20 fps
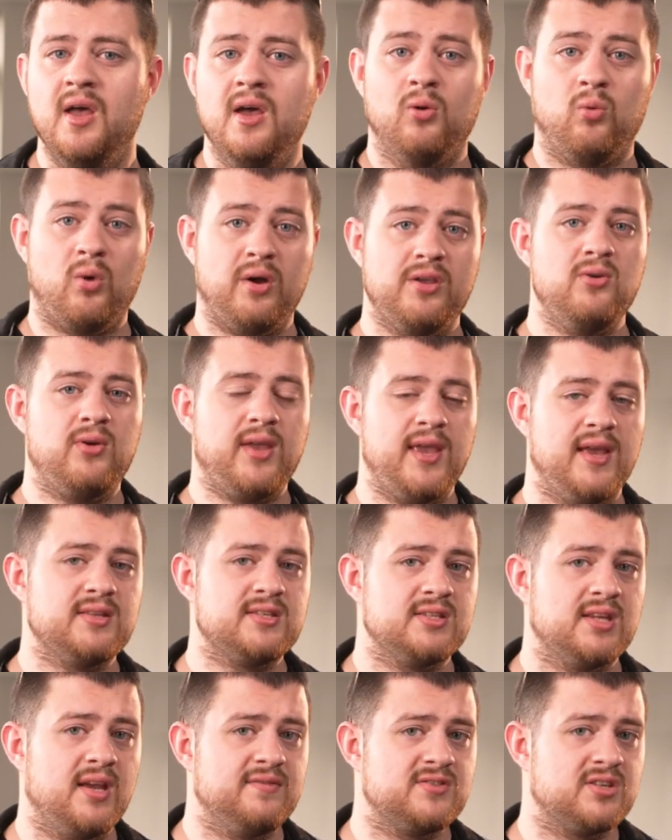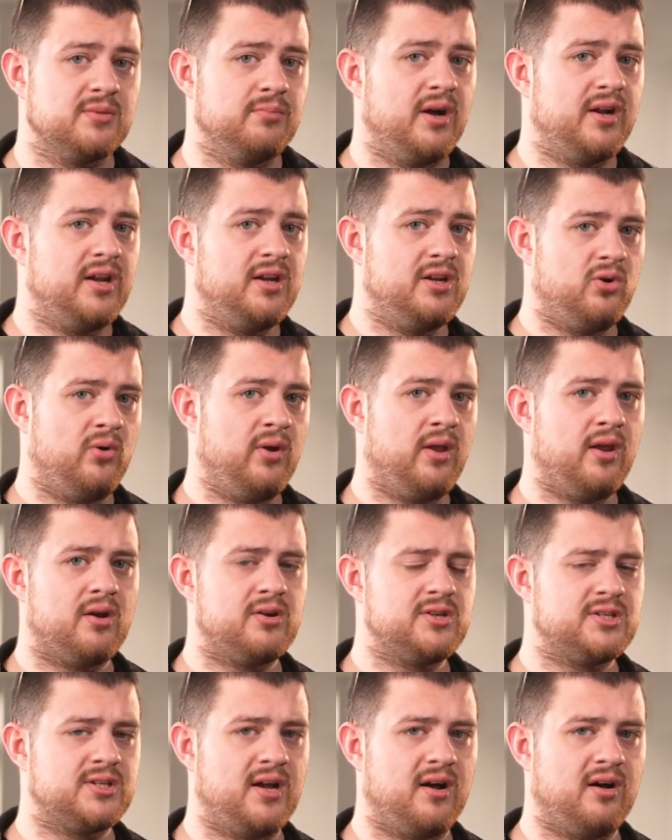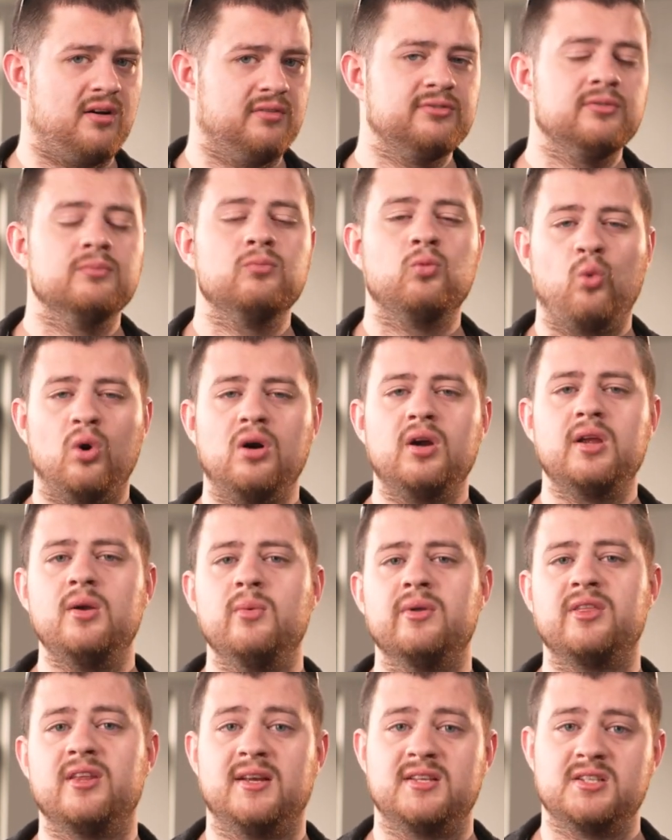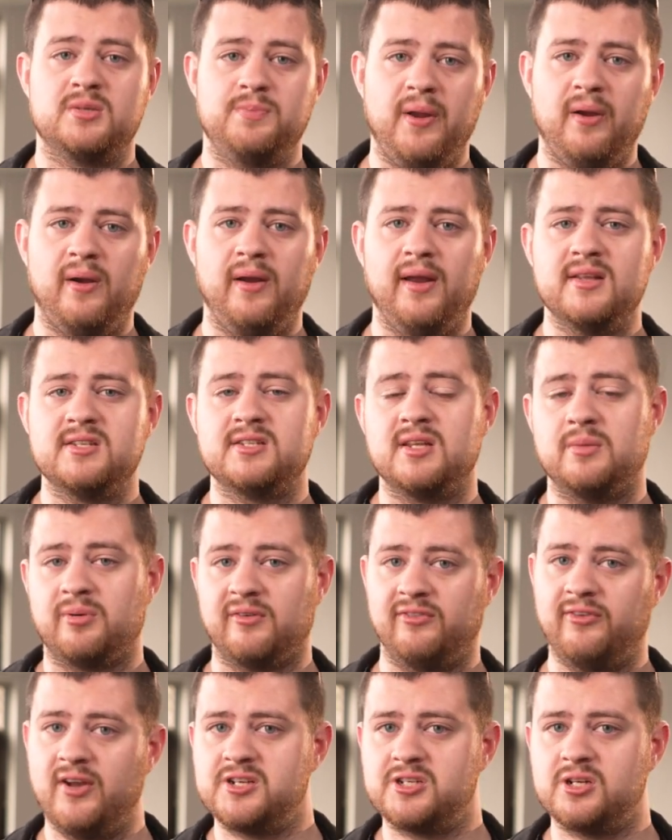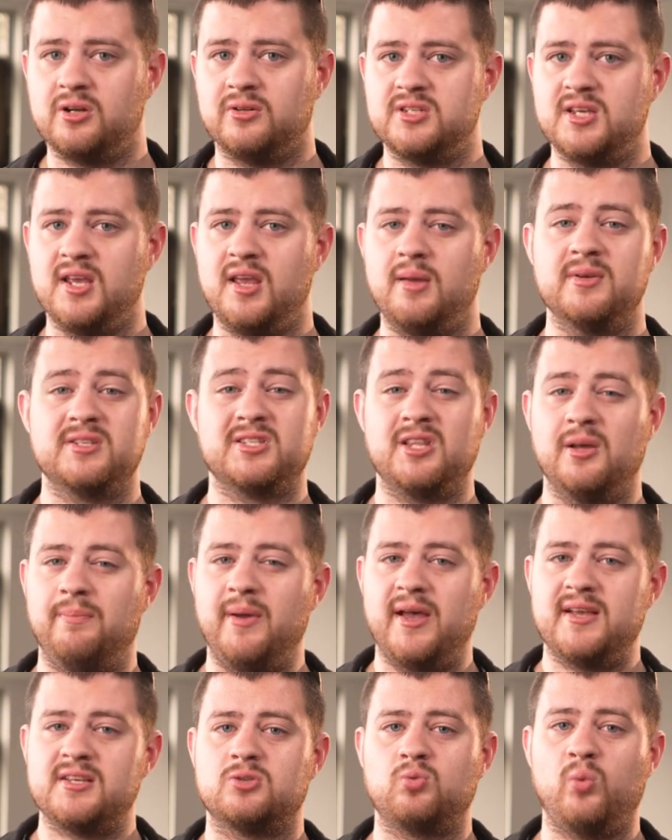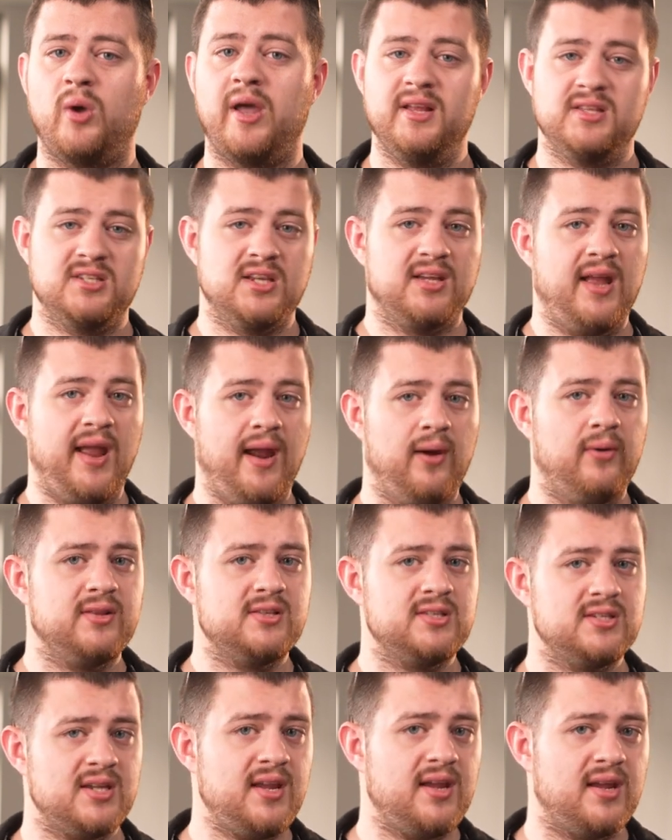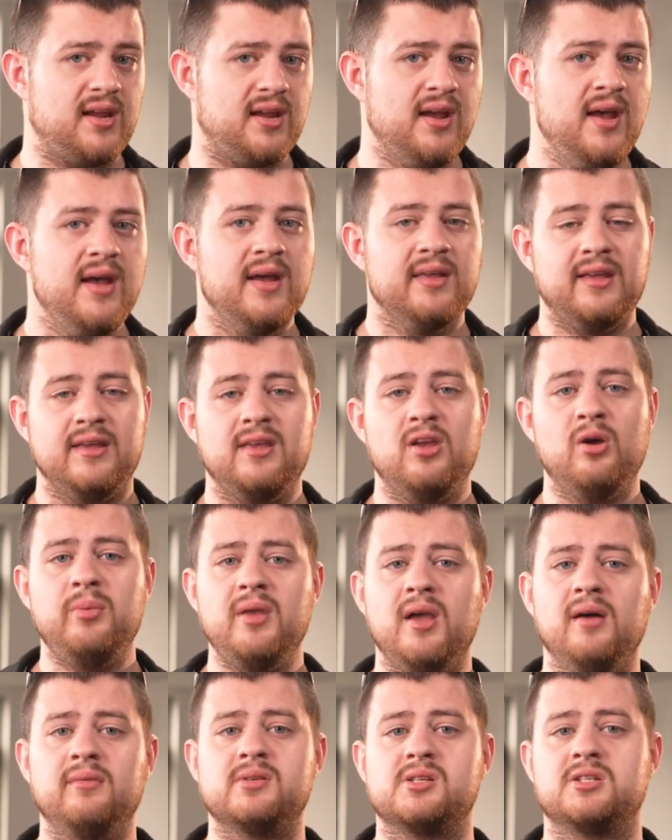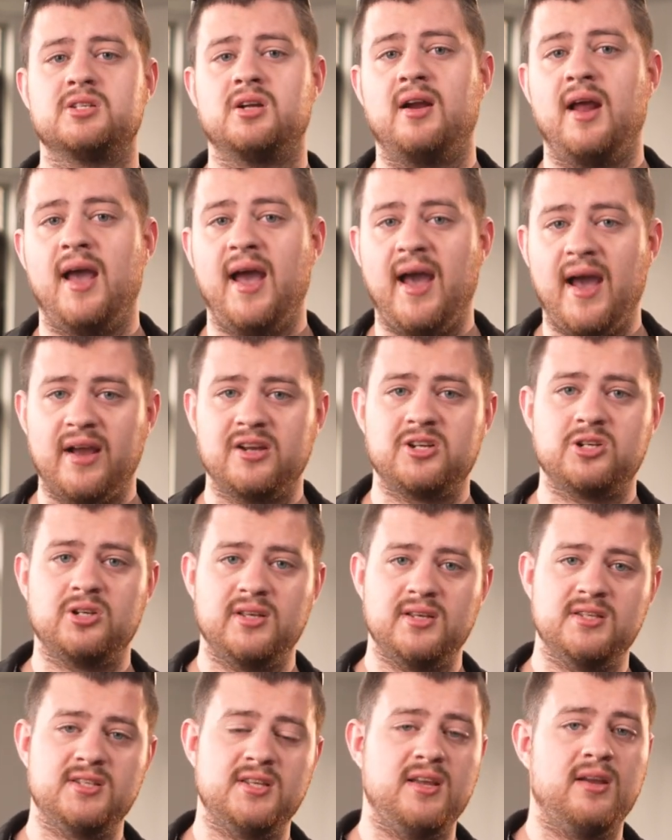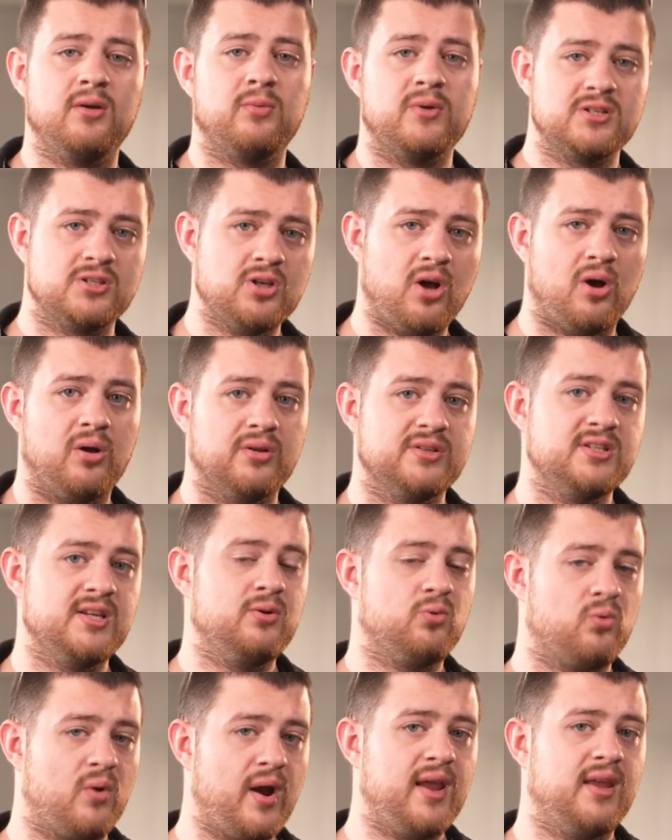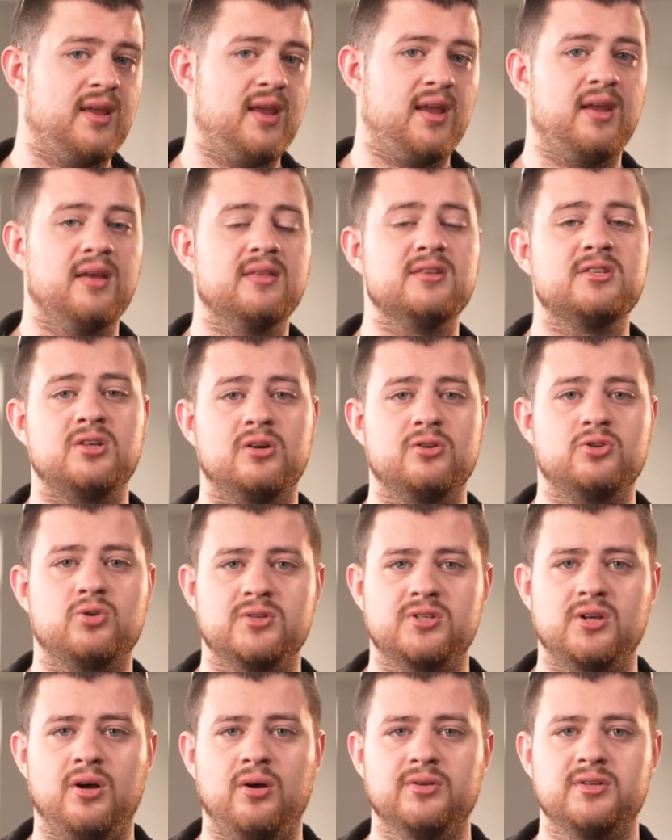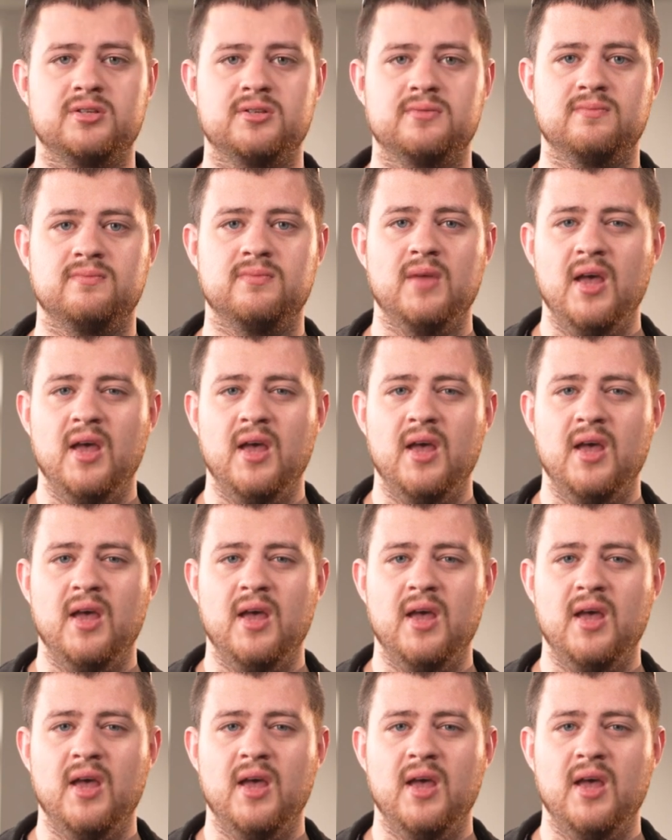While you can save some money doing it yourself, working with an experienced and professional team is the best way to guarantee that you'll be able to start actually seeing results and ranking in search results.